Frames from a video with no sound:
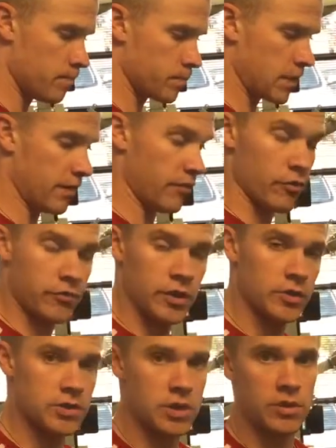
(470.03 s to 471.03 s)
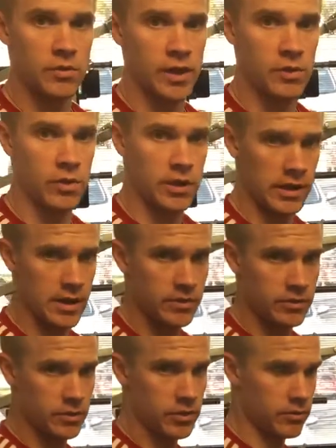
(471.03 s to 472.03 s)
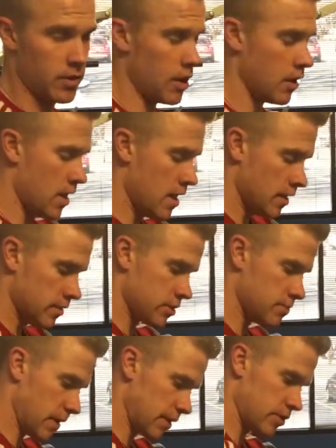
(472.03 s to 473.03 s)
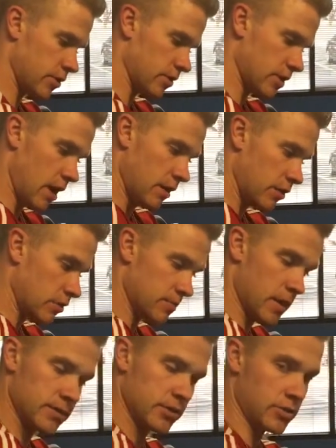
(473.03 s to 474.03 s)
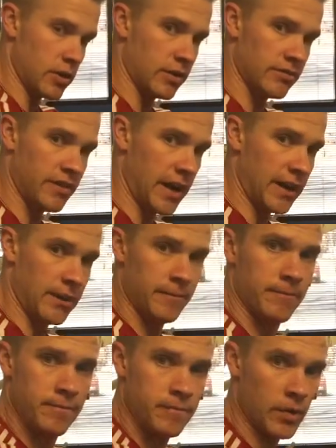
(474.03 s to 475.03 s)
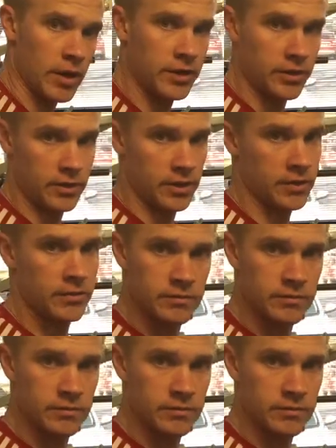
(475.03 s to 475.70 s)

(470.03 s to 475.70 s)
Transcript: If it feels good while you're working out, you're doing it wrong. Just make sure those muscles are on fire while you're doing it.